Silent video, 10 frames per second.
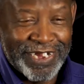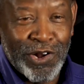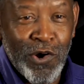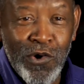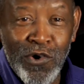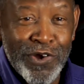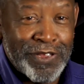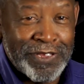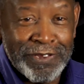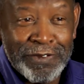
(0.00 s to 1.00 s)

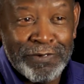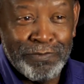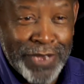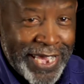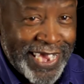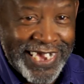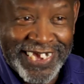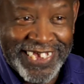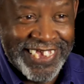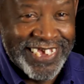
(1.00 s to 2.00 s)
corn,
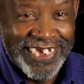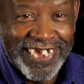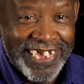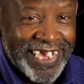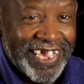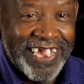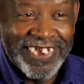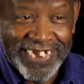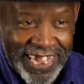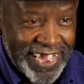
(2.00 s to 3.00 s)
maize,
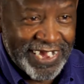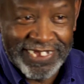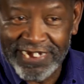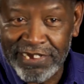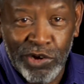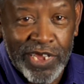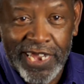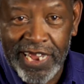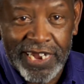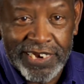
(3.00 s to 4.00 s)
and cow. That's all they
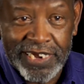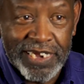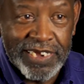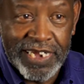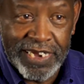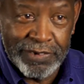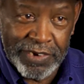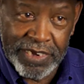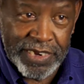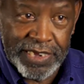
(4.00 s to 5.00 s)
got out there.
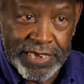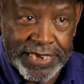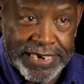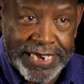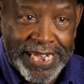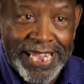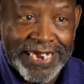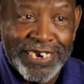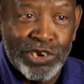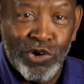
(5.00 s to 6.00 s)
And it ain't
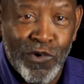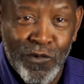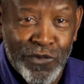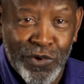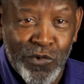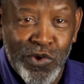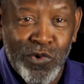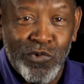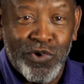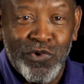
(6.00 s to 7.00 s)
had
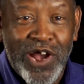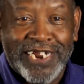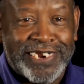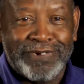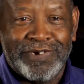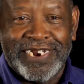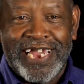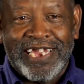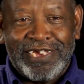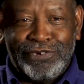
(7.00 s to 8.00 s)
no activity
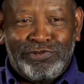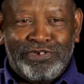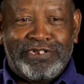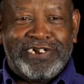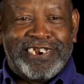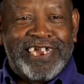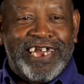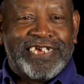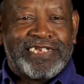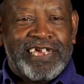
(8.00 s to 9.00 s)
like Houston or
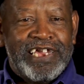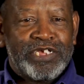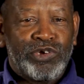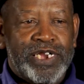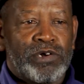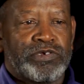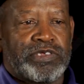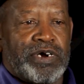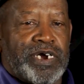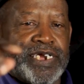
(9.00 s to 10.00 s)
Dallas. So they're going to
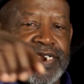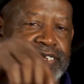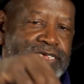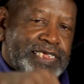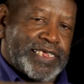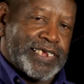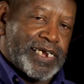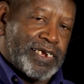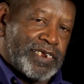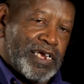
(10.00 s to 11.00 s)
start in a
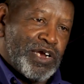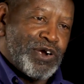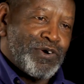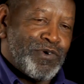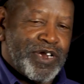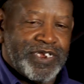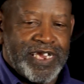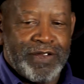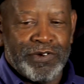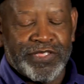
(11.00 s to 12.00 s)
state where
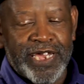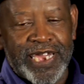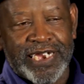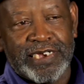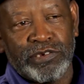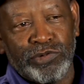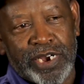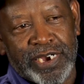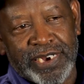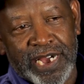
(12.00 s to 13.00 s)
everything is
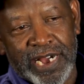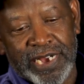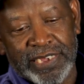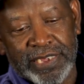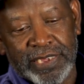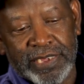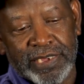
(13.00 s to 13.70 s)
recognized